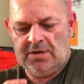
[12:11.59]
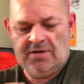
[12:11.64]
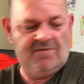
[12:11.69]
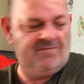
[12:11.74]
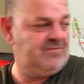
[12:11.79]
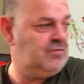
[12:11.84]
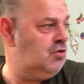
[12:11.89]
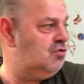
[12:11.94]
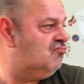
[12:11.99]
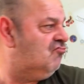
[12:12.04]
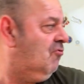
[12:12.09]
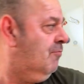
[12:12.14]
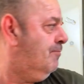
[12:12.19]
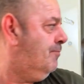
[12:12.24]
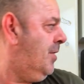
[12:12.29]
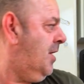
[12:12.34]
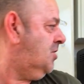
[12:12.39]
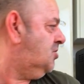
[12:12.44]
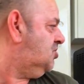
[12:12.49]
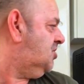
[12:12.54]
A few
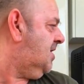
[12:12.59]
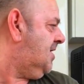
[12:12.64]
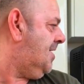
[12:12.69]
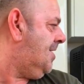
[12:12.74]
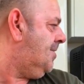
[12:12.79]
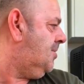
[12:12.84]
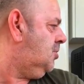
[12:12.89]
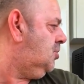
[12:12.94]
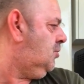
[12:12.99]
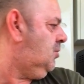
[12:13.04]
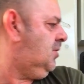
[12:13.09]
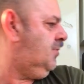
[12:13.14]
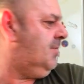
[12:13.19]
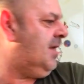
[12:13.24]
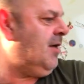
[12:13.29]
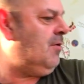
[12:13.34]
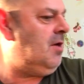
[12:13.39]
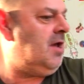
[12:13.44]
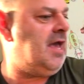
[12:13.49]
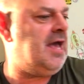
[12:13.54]
crumpets, ain't you? You're doing them
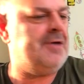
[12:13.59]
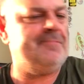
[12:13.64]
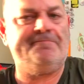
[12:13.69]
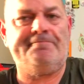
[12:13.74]
now, are you?